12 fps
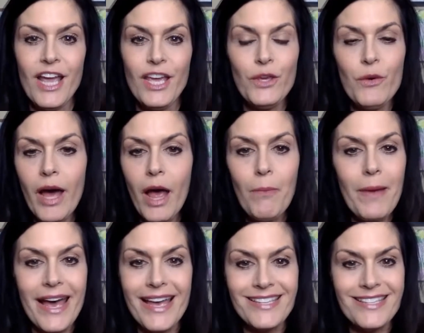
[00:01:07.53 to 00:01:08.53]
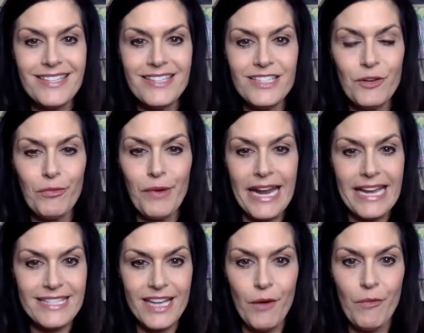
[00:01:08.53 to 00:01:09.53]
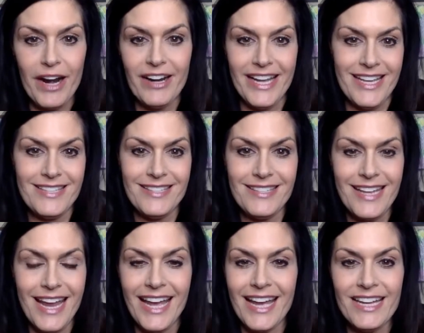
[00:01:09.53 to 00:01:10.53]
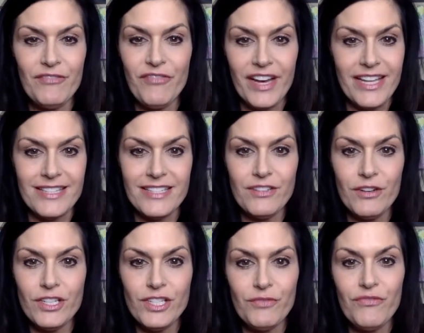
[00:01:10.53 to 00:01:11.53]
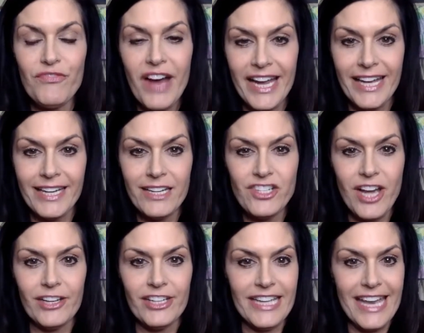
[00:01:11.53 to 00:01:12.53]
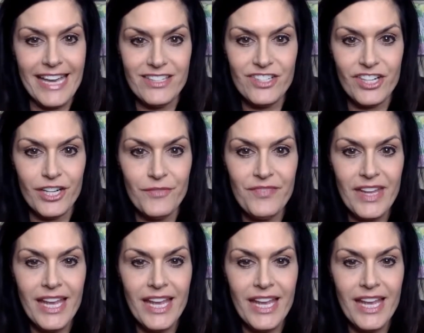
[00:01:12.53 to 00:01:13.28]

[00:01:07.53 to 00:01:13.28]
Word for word: you help us to raise awareness and funds to fight childhood cancer?